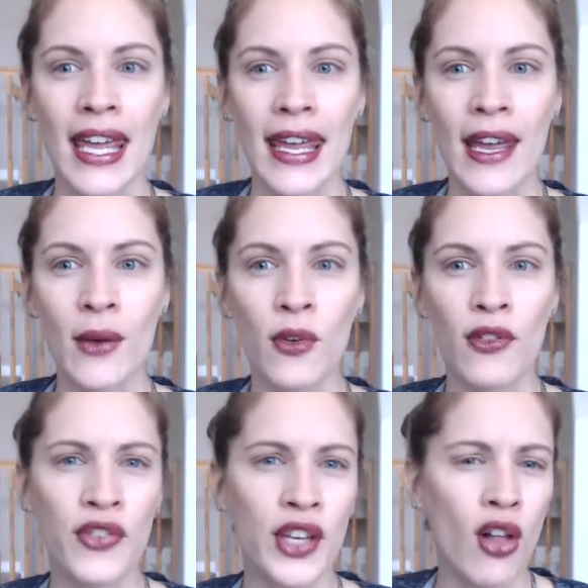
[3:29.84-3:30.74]
it will
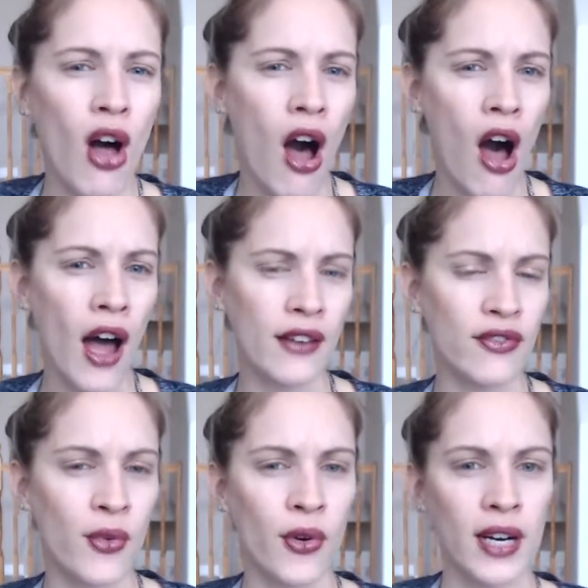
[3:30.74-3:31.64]
feel hot
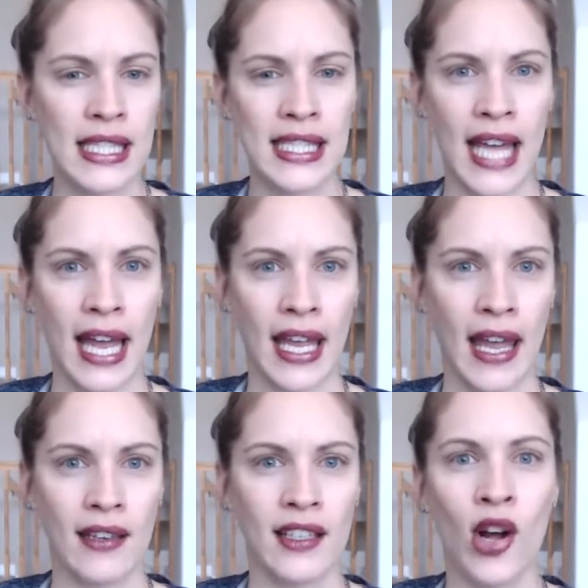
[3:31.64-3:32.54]
for a
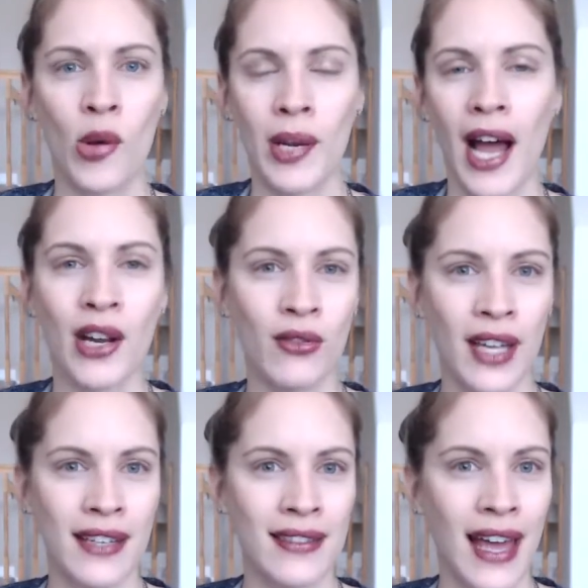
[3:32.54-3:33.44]
second, you know, but I don't
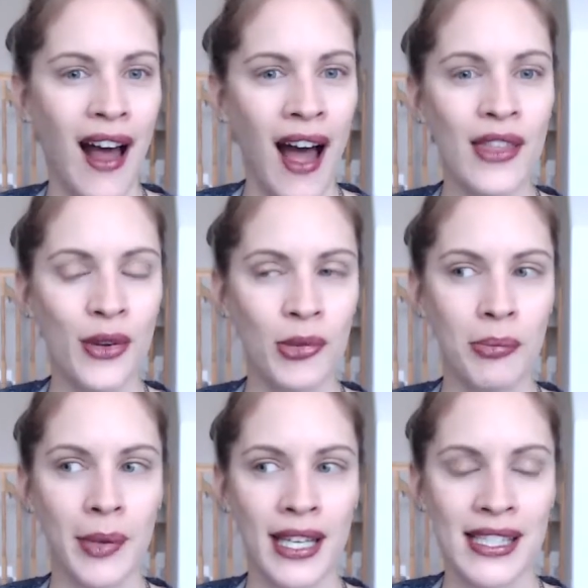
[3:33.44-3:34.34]
like that either
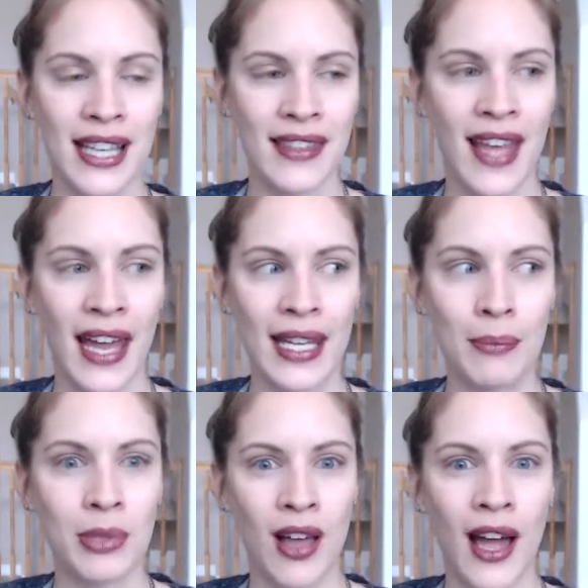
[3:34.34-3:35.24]
because then that
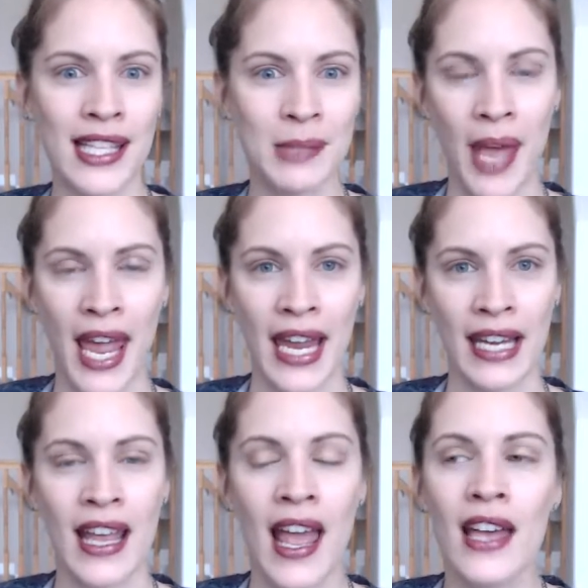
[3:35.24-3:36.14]
implies
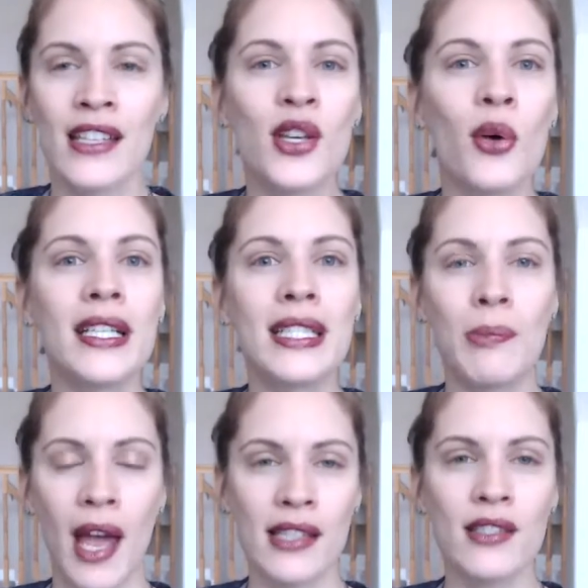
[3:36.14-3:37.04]
pain. So it
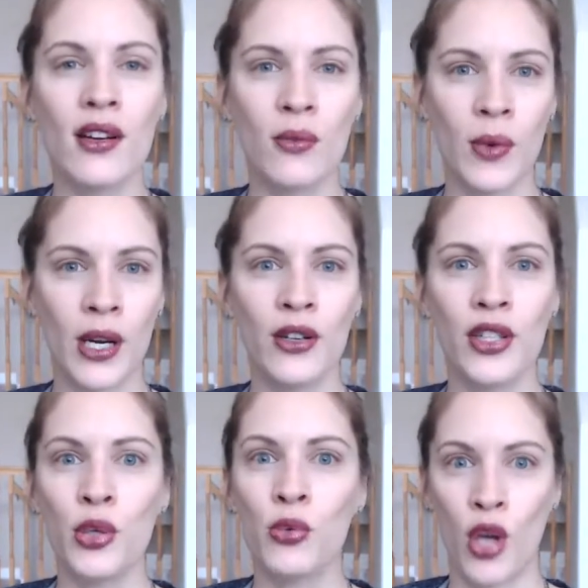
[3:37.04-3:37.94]
depends on where
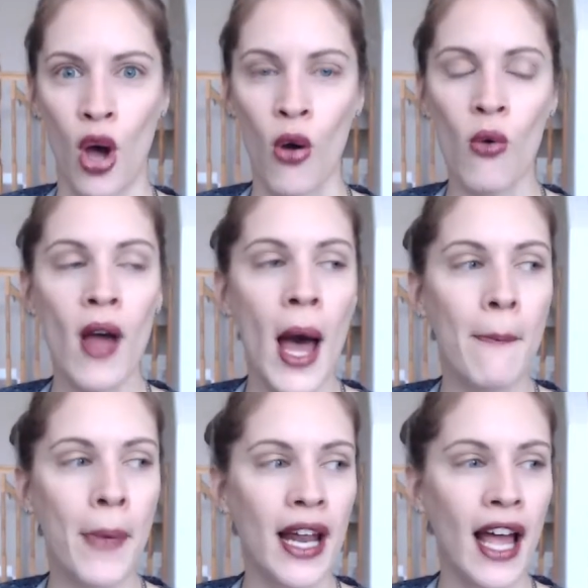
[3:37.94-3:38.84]
you go.
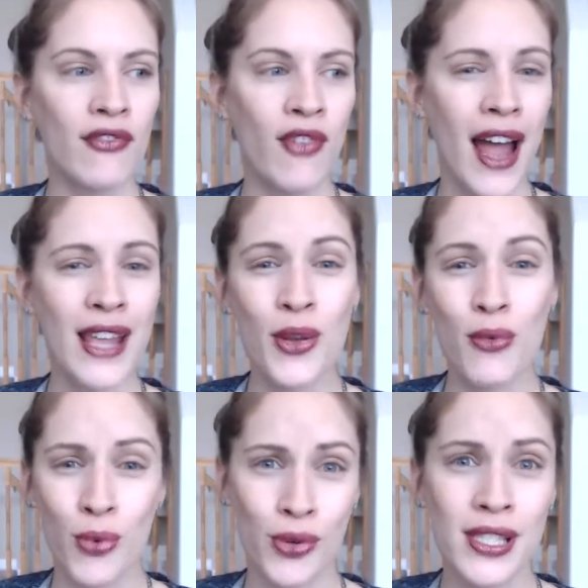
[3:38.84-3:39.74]
But I find the
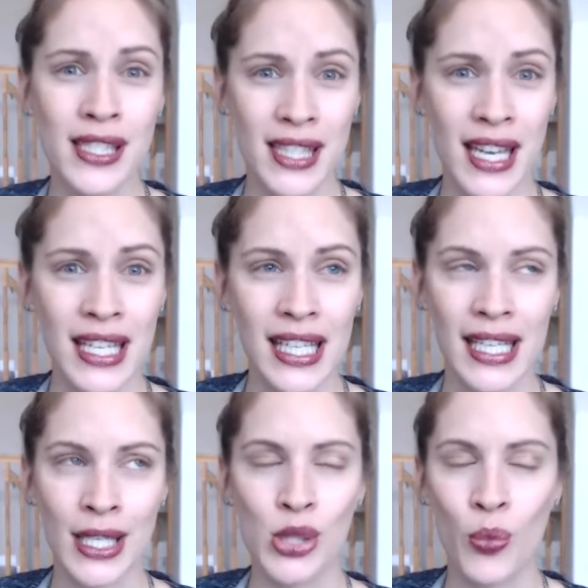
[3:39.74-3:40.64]
worst thing
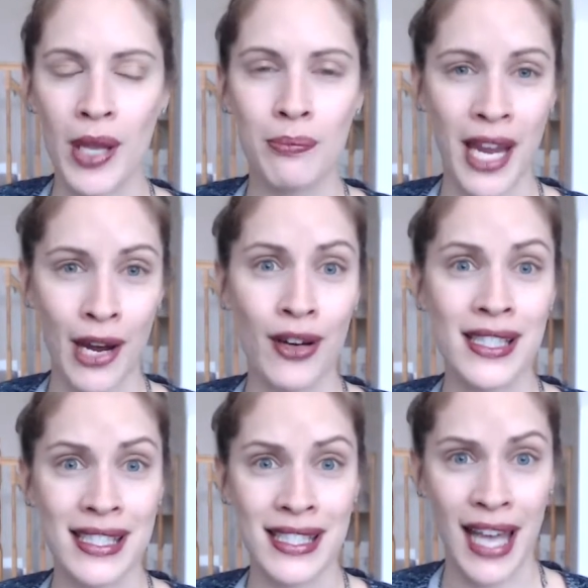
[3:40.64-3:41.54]
is when
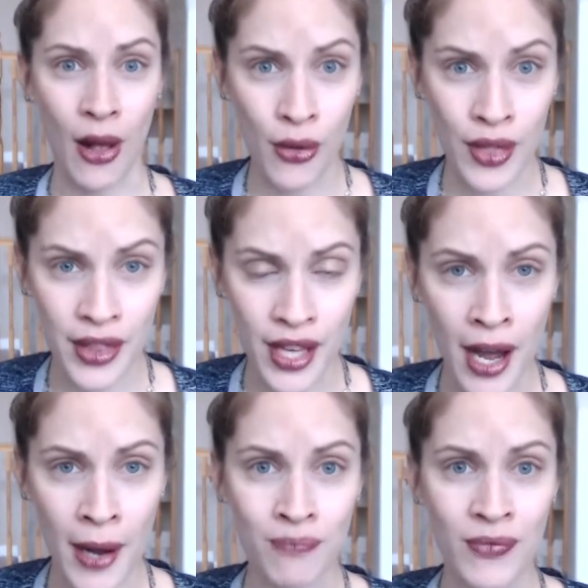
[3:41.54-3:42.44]
parents tell
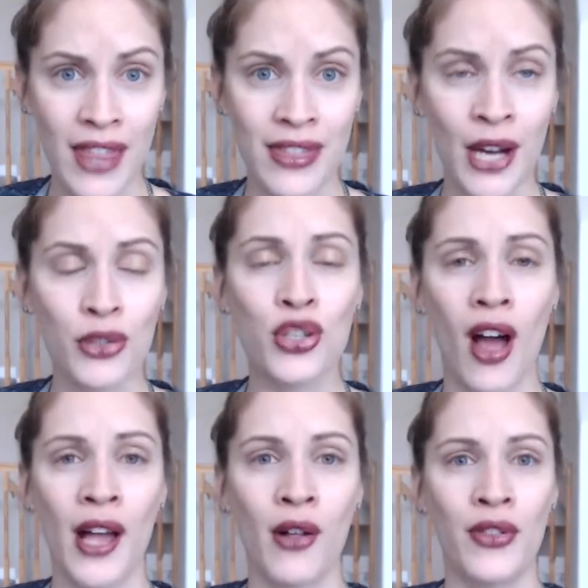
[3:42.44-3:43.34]
um, their
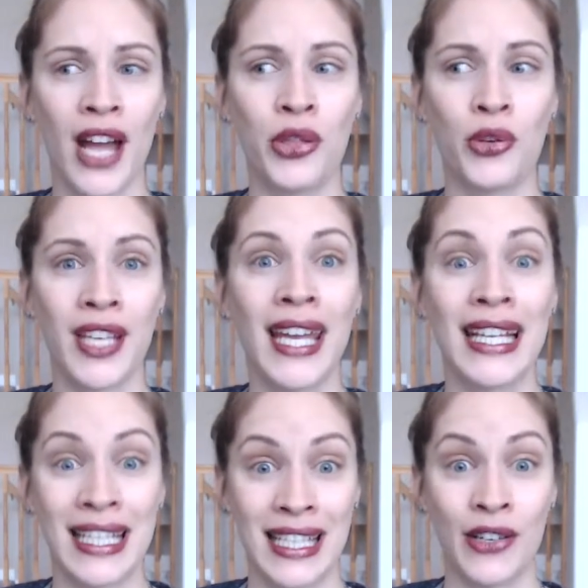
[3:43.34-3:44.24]
child that they're
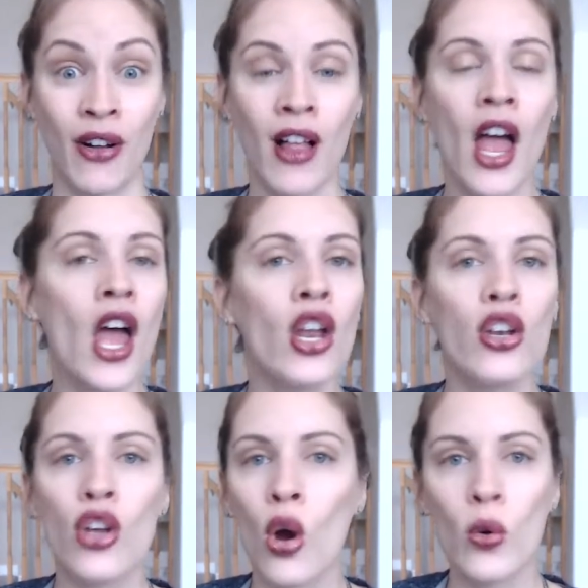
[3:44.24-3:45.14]
getting a needle.
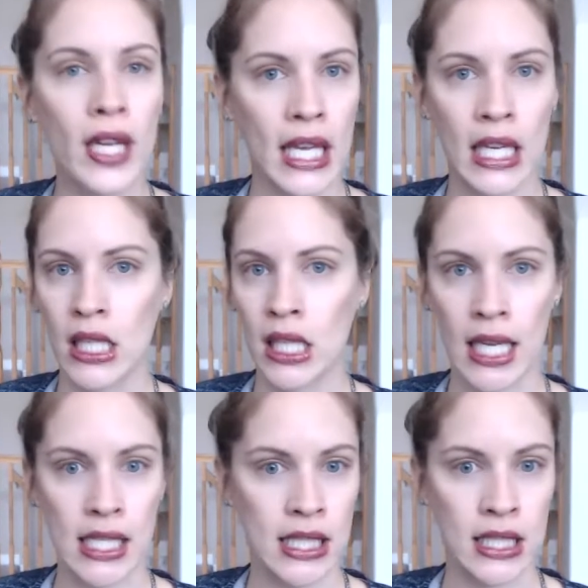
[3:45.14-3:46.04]
No kid
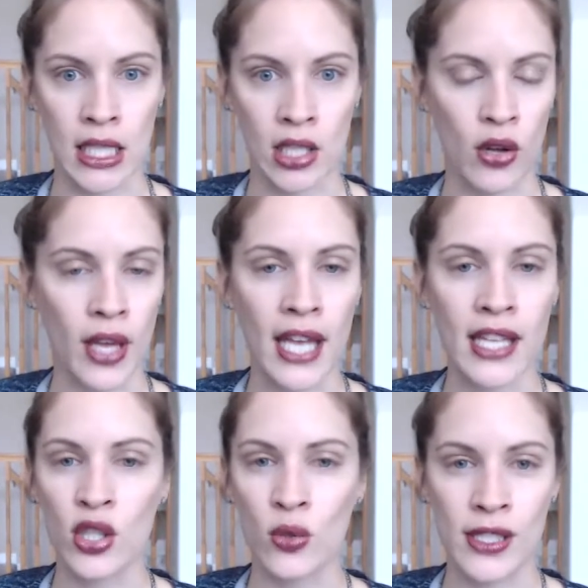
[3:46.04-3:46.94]
likes the needle, okay?
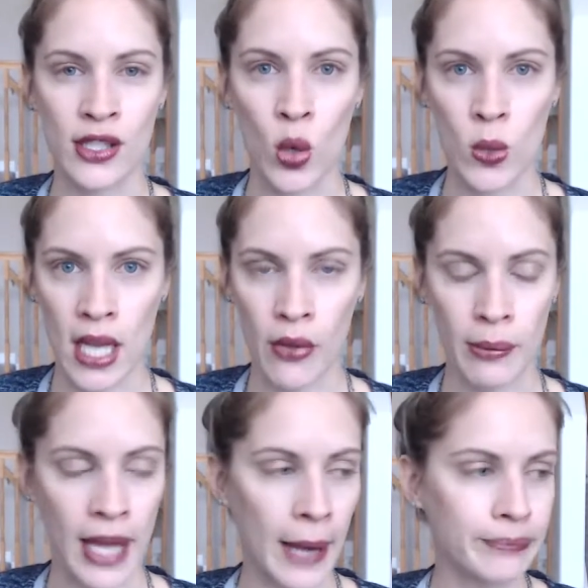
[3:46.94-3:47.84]
So just don't tell them
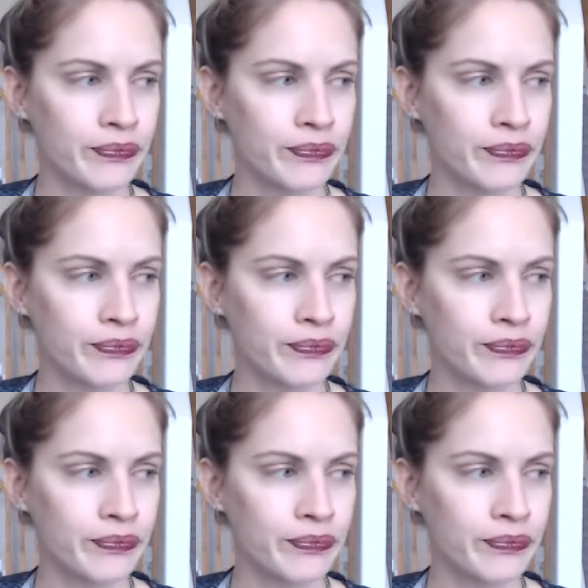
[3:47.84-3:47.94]
that.